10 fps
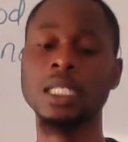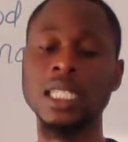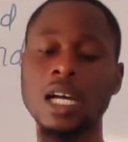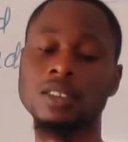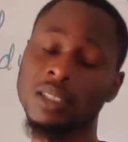
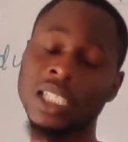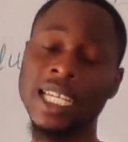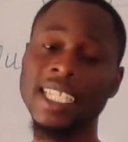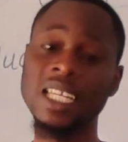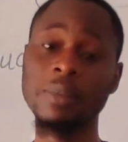now, just
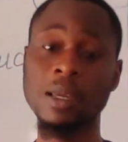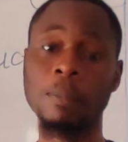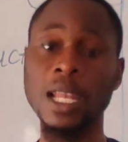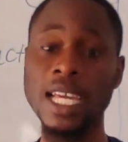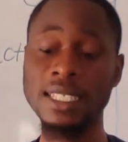like the name
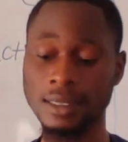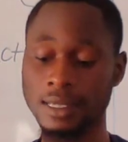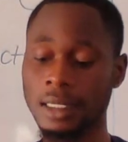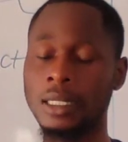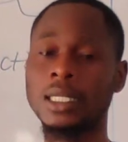implies,
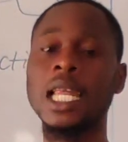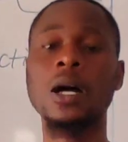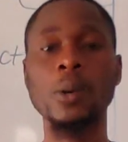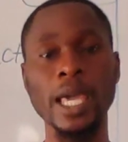now